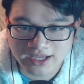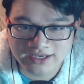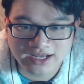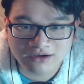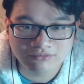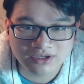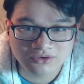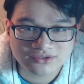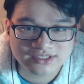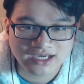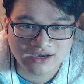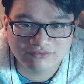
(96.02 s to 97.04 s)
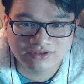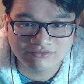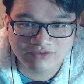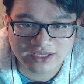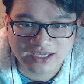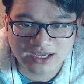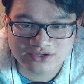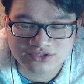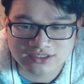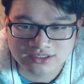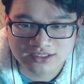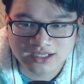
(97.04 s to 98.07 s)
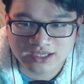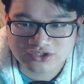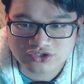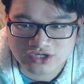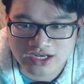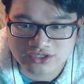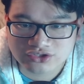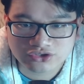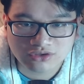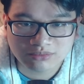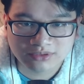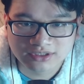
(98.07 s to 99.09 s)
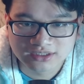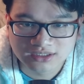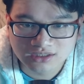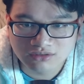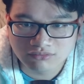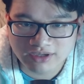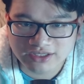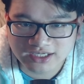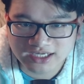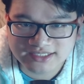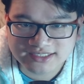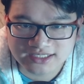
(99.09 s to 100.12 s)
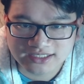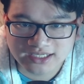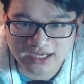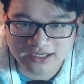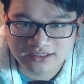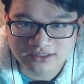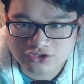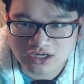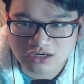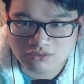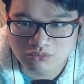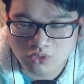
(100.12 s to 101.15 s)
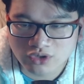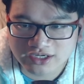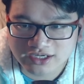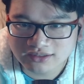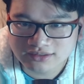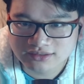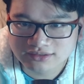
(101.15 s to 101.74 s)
And now we also have the vacation exchange shop, where you guys can get shark water gun,